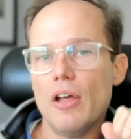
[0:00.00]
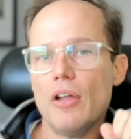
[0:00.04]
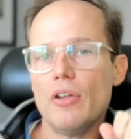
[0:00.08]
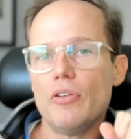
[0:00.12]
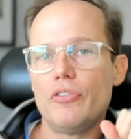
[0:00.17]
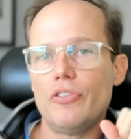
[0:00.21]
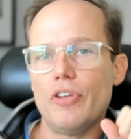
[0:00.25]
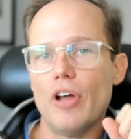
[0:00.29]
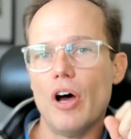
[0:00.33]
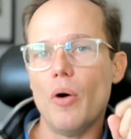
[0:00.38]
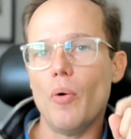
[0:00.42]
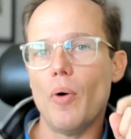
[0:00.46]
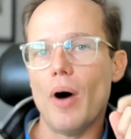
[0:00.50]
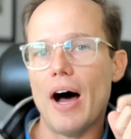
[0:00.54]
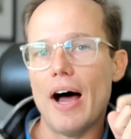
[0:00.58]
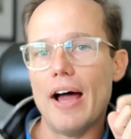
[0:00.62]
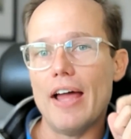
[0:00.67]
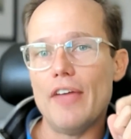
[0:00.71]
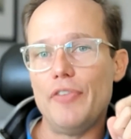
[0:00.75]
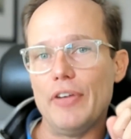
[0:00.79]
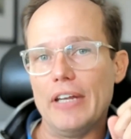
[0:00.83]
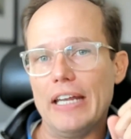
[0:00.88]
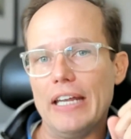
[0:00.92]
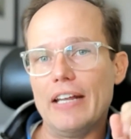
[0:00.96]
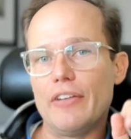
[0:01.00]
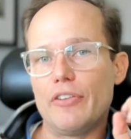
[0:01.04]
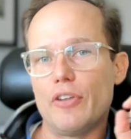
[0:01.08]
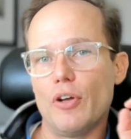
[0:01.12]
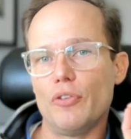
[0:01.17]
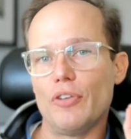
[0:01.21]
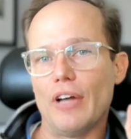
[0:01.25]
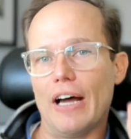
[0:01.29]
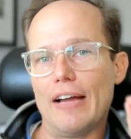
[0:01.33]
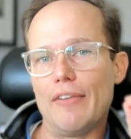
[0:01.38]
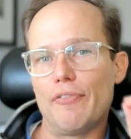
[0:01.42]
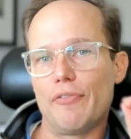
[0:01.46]
So if you can get
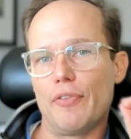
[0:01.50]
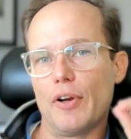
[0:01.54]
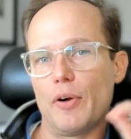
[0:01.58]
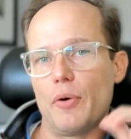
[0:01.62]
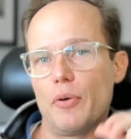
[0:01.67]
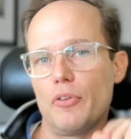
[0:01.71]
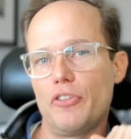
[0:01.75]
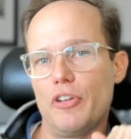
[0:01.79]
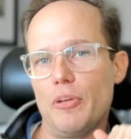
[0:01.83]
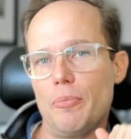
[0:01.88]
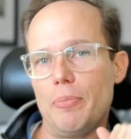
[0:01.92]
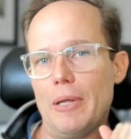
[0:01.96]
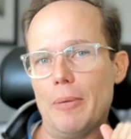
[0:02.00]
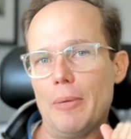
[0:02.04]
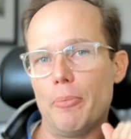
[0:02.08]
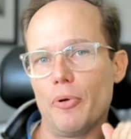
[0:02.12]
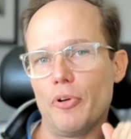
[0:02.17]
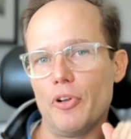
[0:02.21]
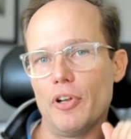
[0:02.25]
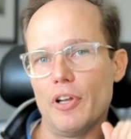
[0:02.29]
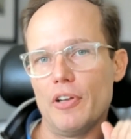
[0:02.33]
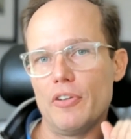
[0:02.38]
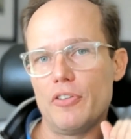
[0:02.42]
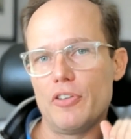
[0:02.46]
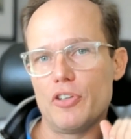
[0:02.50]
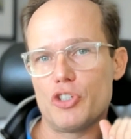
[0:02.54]
those high frequency people to